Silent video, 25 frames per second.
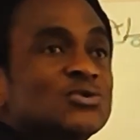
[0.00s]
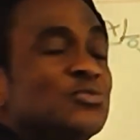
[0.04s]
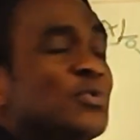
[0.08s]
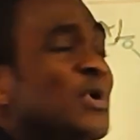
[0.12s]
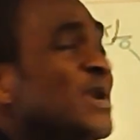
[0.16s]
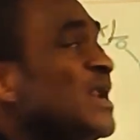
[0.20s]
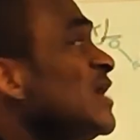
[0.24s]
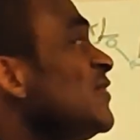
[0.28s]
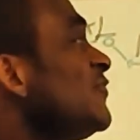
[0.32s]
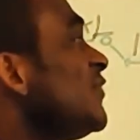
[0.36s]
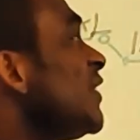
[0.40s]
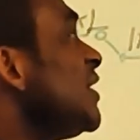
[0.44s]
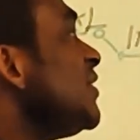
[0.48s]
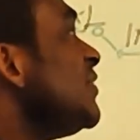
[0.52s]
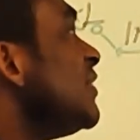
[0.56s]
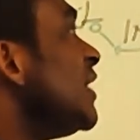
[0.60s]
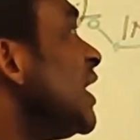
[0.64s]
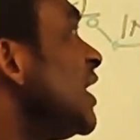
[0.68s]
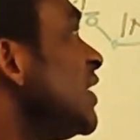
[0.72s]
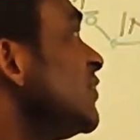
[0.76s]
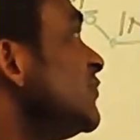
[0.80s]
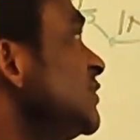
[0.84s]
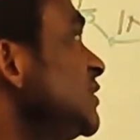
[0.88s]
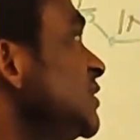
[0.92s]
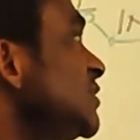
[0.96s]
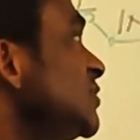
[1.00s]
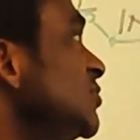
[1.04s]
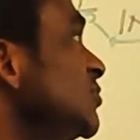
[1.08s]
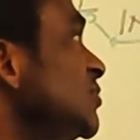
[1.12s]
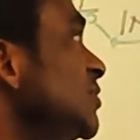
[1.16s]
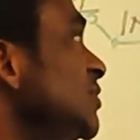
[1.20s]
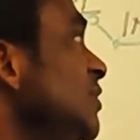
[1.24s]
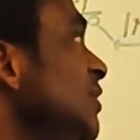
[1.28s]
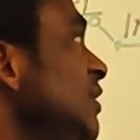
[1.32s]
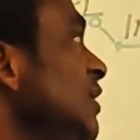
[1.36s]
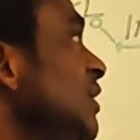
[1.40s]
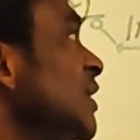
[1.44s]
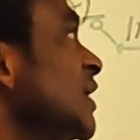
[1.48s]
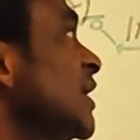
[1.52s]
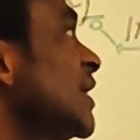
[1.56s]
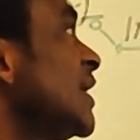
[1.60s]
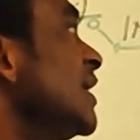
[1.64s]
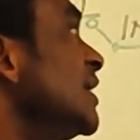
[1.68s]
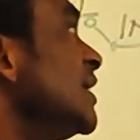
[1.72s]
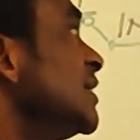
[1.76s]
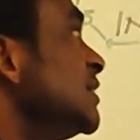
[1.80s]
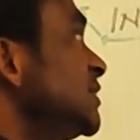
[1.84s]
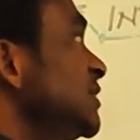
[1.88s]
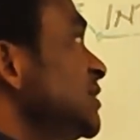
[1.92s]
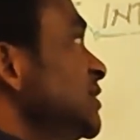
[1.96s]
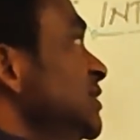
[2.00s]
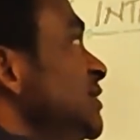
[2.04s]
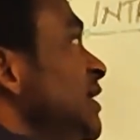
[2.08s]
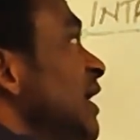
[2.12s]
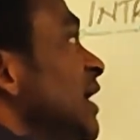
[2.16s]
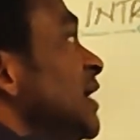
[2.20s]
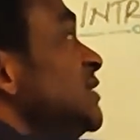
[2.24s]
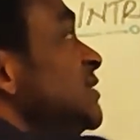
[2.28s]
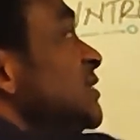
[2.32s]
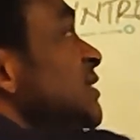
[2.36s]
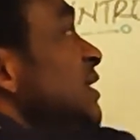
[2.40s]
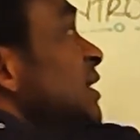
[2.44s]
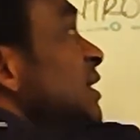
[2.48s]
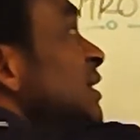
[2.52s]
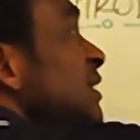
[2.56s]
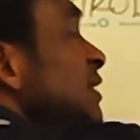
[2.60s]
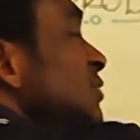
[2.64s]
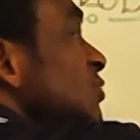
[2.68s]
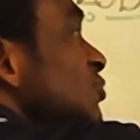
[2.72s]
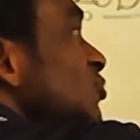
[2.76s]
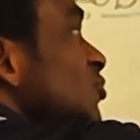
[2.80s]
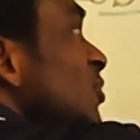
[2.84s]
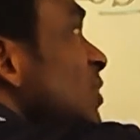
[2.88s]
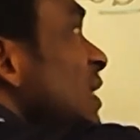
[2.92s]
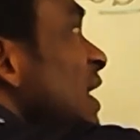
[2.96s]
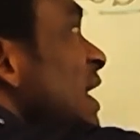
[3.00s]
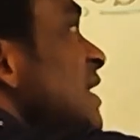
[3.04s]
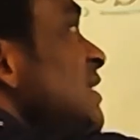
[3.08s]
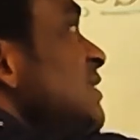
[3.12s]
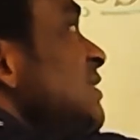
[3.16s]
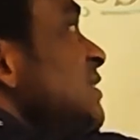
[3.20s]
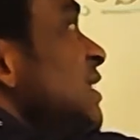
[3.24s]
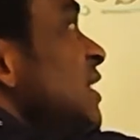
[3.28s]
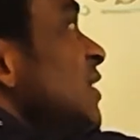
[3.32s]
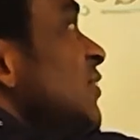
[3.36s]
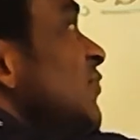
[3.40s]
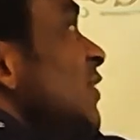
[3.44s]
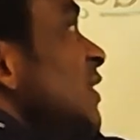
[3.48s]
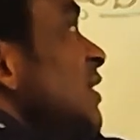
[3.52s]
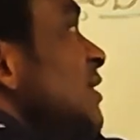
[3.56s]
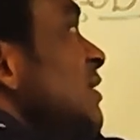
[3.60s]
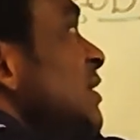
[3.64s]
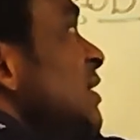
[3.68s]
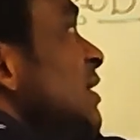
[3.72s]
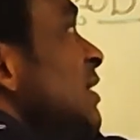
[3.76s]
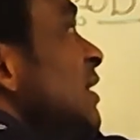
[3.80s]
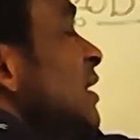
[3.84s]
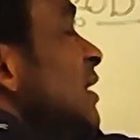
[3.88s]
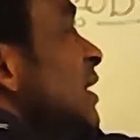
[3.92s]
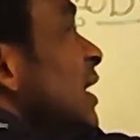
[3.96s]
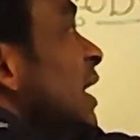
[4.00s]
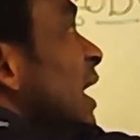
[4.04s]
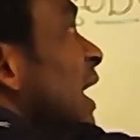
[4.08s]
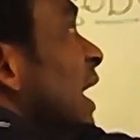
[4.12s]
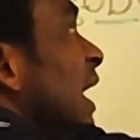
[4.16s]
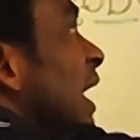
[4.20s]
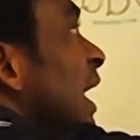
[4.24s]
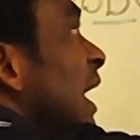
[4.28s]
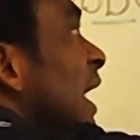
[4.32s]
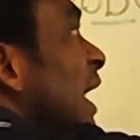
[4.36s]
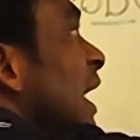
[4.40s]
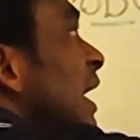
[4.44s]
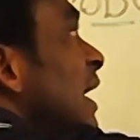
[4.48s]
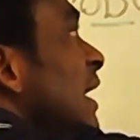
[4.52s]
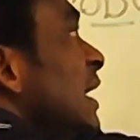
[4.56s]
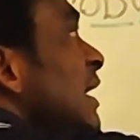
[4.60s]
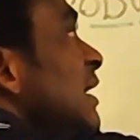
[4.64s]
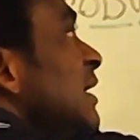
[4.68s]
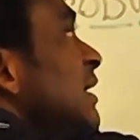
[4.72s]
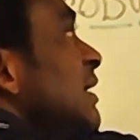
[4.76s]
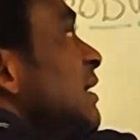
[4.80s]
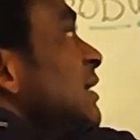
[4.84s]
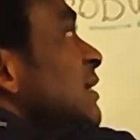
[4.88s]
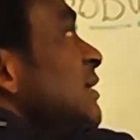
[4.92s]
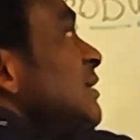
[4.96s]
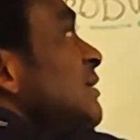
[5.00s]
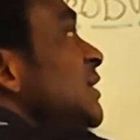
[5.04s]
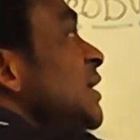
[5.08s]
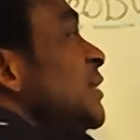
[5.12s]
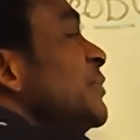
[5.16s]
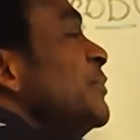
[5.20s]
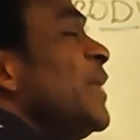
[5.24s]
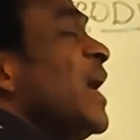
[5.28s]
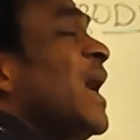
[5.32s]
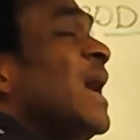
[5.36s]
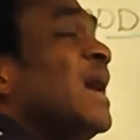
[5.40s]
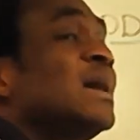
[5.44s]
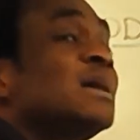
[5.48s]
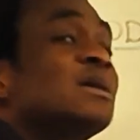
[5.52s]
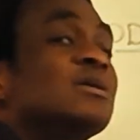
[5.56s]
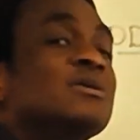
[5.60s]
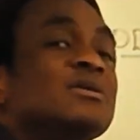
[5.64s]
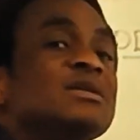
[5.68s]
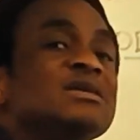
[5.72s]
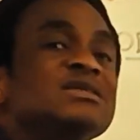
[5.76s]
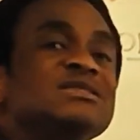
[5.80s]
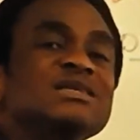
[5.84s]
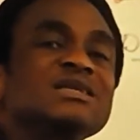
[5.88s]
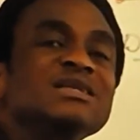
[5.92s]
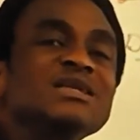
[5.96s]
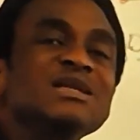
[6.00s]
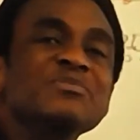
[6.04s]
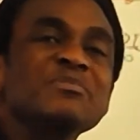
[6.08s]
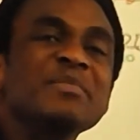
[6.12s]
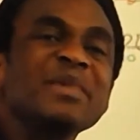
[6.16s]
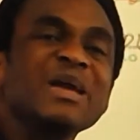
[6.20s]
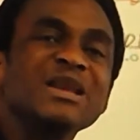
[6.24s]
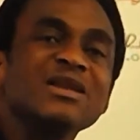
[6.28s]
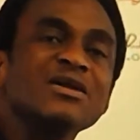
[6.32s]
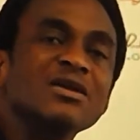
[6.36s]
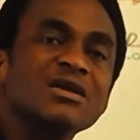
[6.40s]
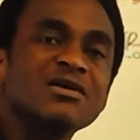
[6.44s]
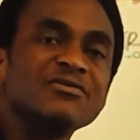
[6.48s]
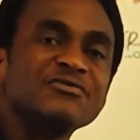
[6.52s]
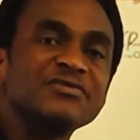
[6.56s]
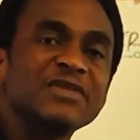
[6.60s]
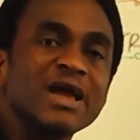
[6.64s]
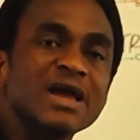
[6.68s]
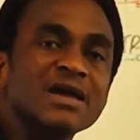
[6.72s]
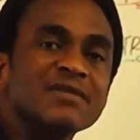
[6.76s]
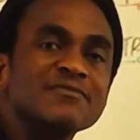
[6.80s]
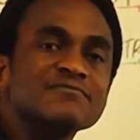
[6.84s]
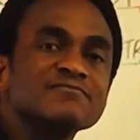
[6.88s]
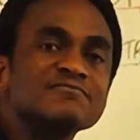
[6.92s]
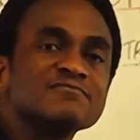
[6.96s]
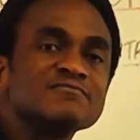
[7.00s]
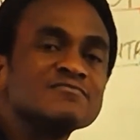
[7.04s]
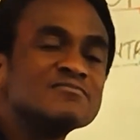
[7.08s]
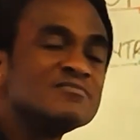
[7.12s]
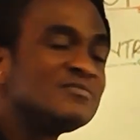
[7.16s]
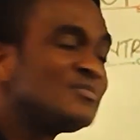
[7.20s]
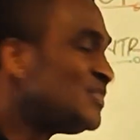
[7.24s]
Whenever you have these two cases, that the two lengths given are, the angle is in the middle of them,